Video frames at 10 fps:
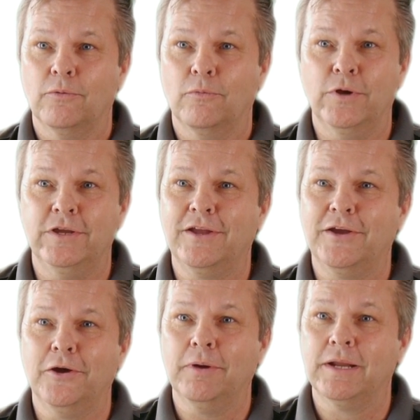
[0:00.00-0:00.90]
When you
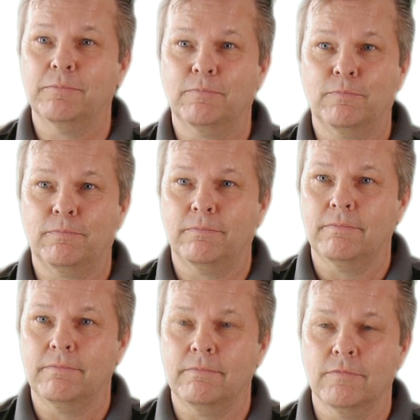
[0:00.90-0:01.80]
can go in a
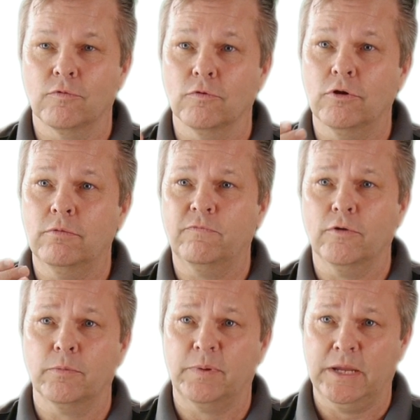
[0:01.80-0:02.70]
room
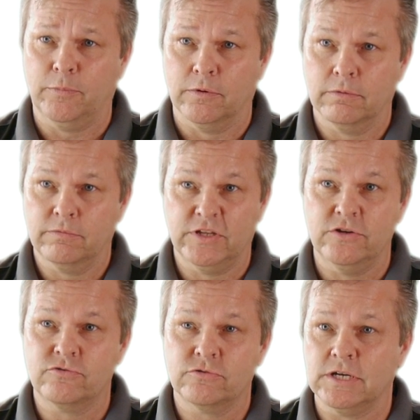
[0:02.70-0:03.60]
full of people that
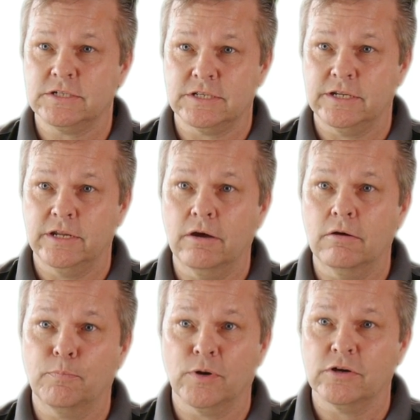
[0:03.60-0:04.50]
you trust and
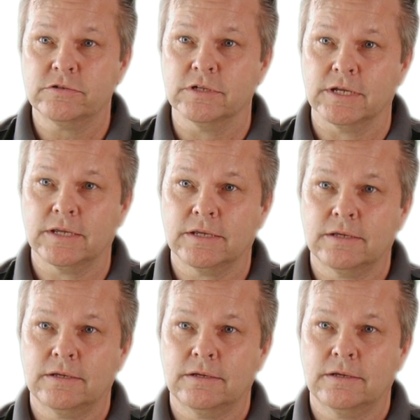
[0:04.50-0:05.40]
know personally,
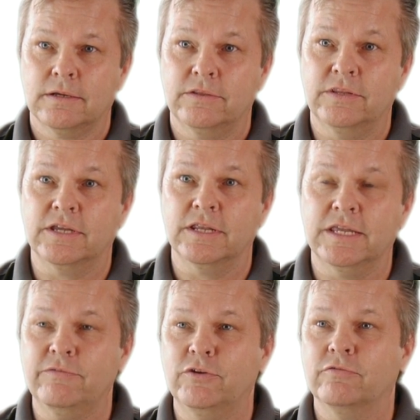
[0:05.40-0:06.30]
they can
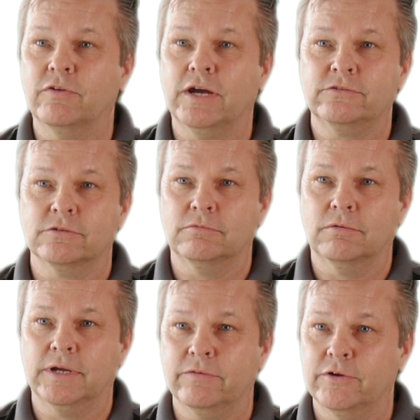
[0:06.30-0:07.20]
give you advice on
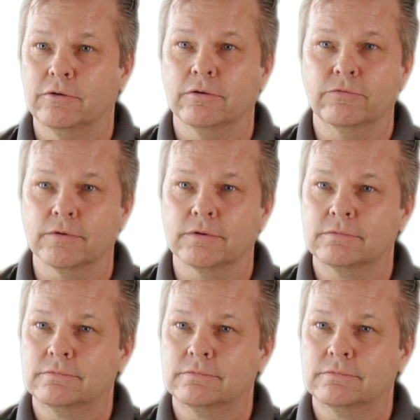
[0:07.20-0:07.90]
whatever you're going through,